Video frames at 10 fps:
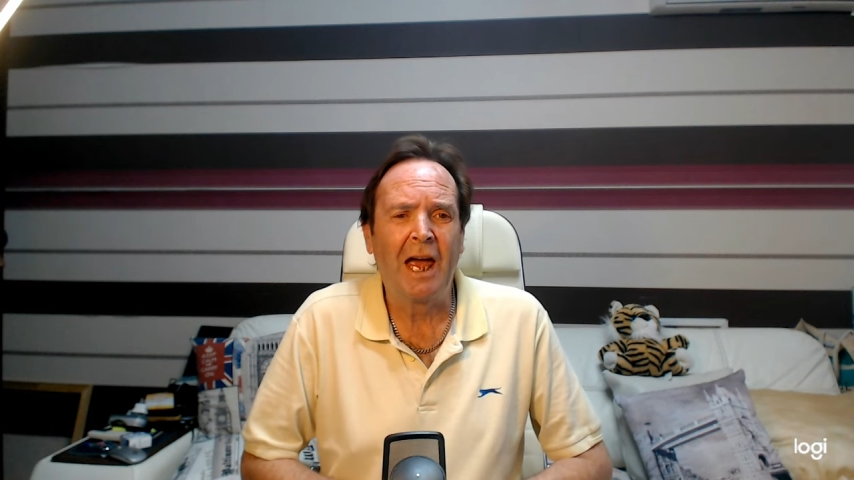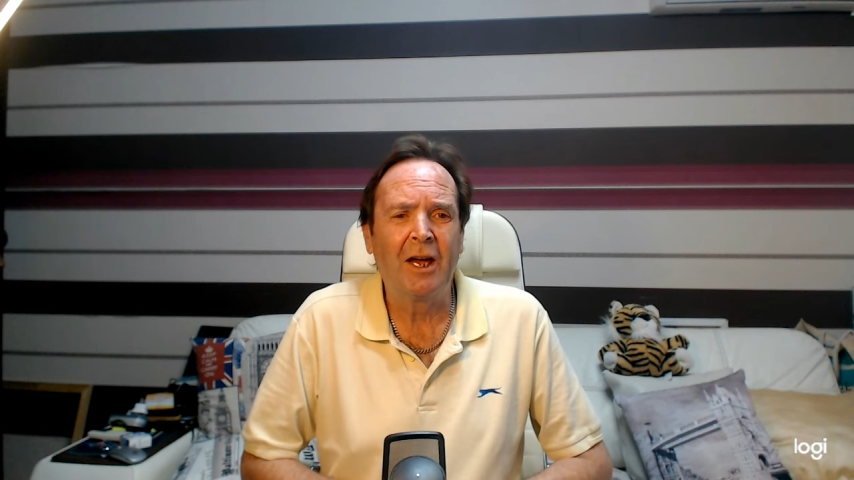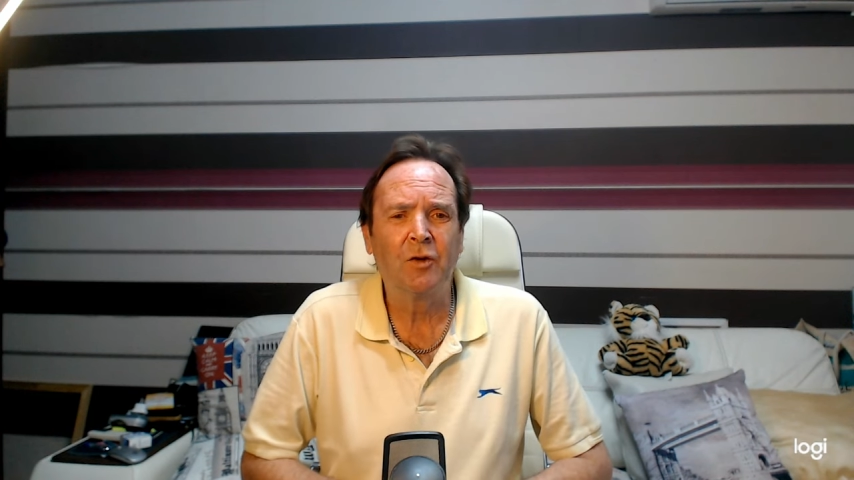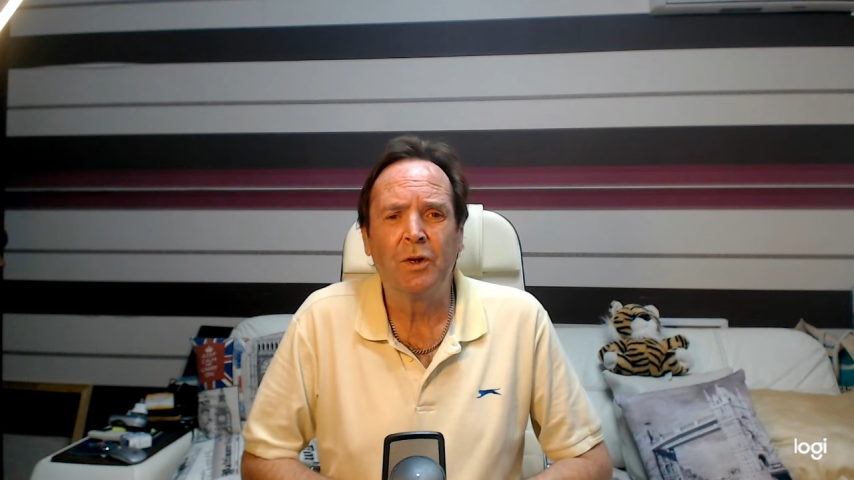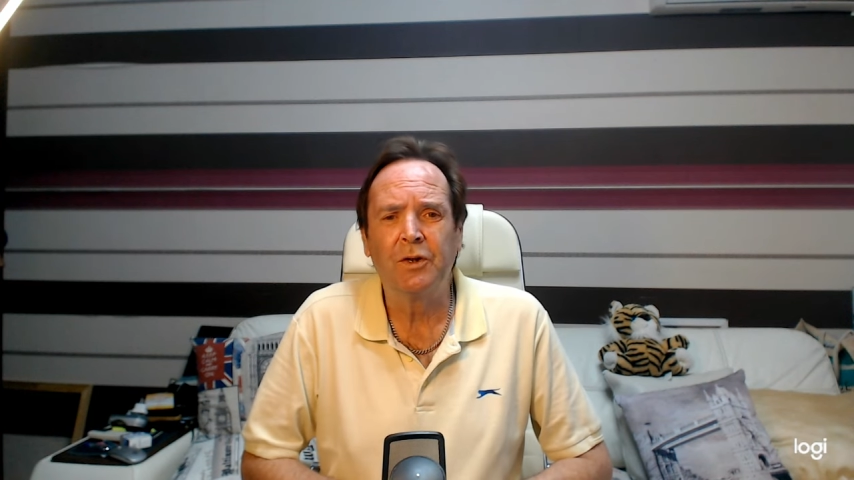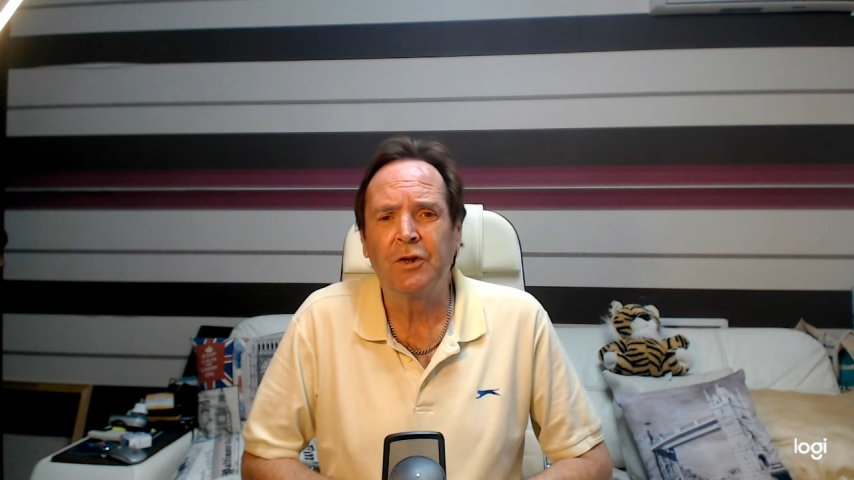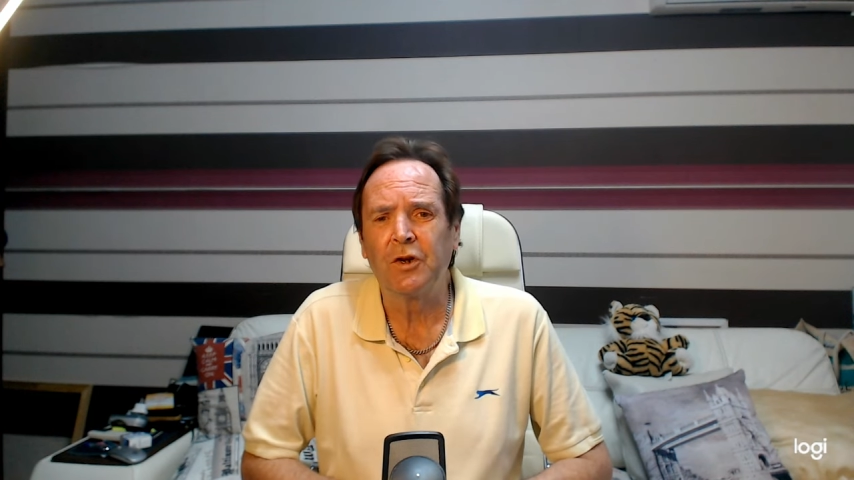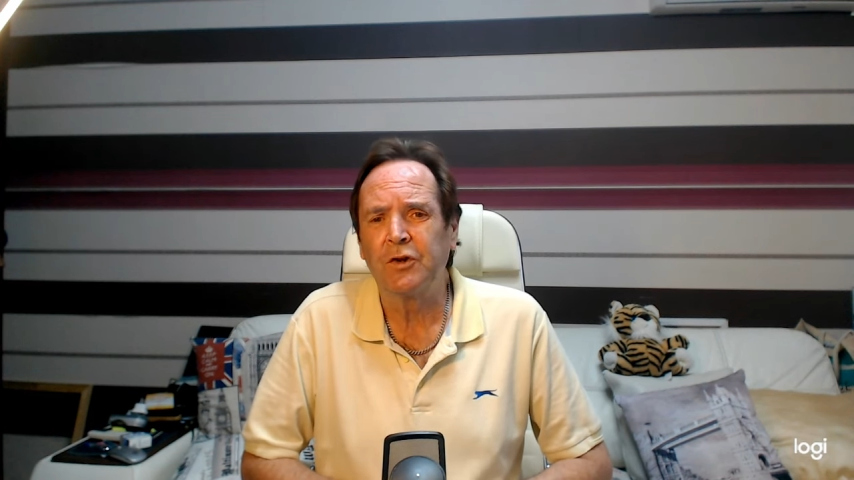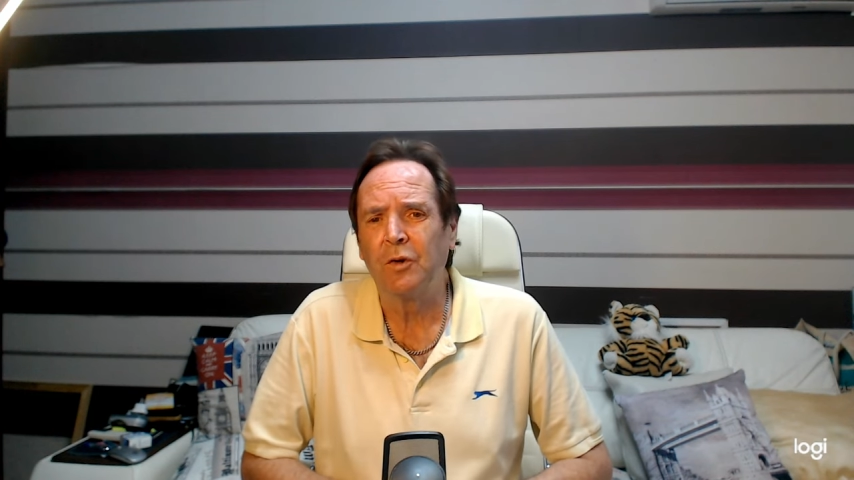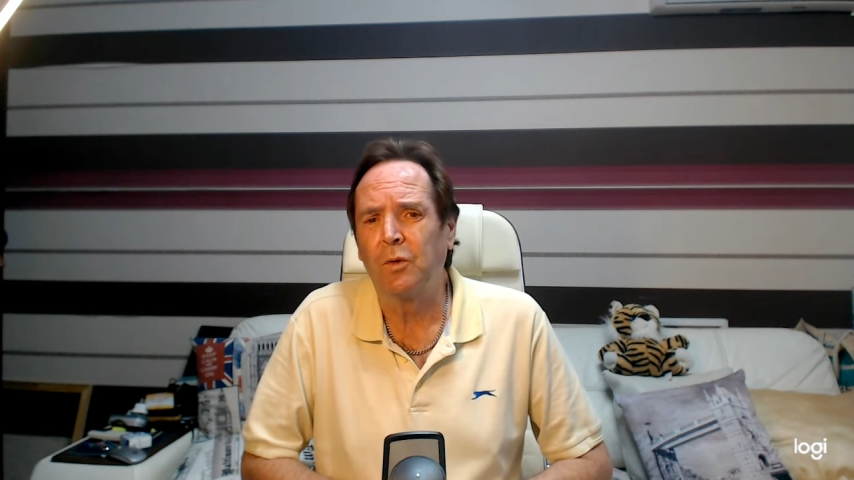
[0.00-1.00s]

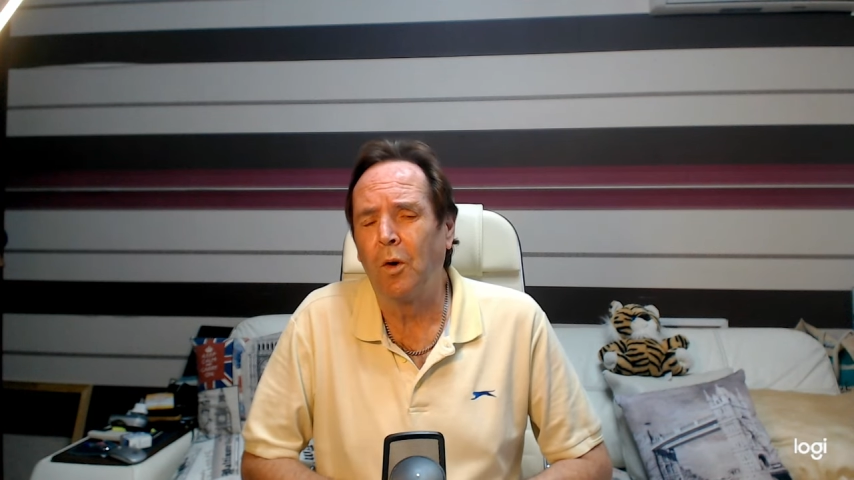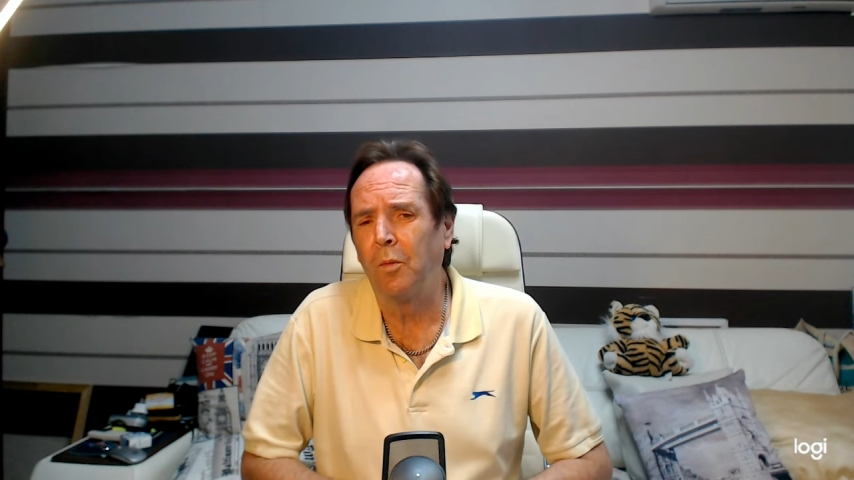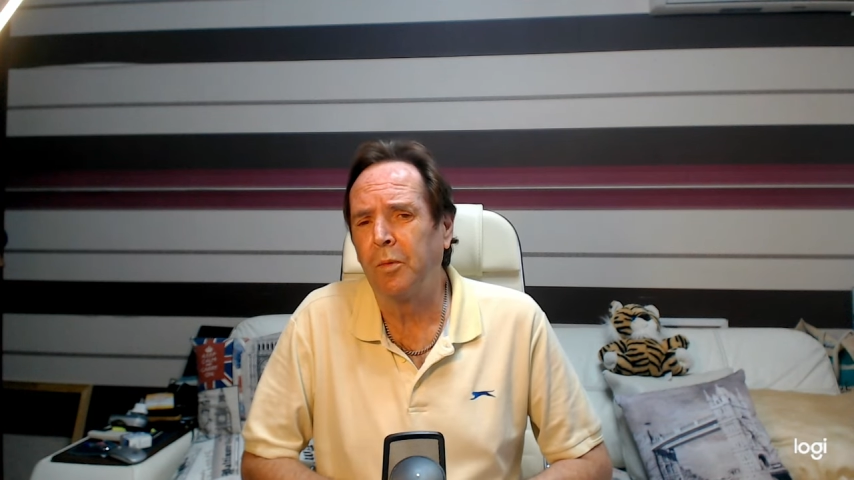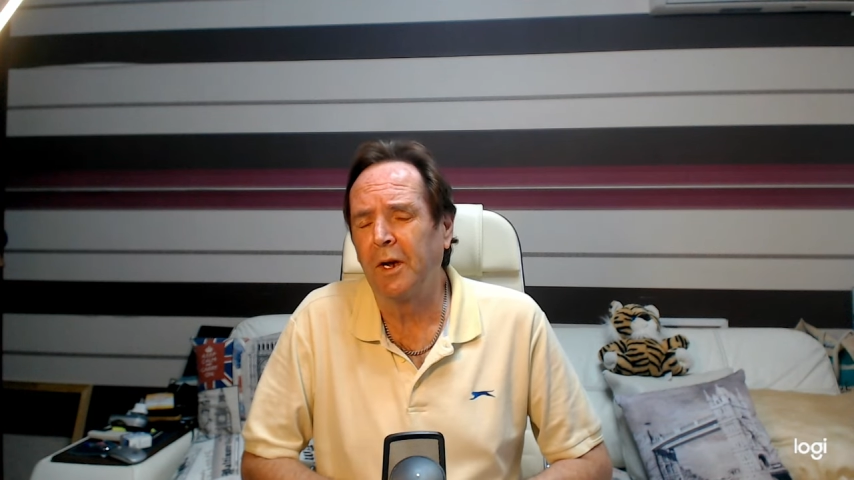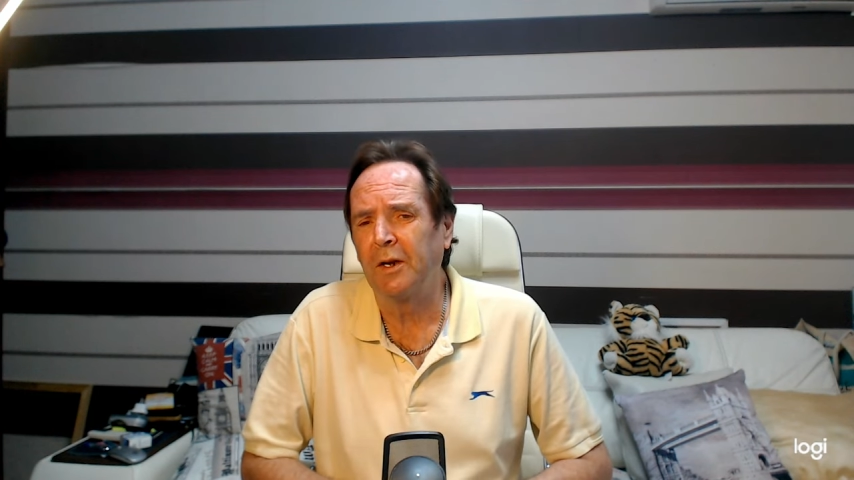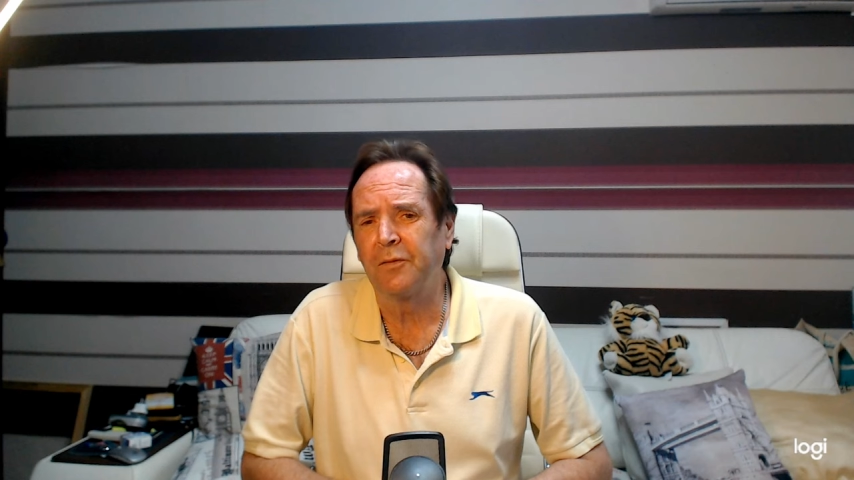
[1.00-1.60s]
agro-industrial complex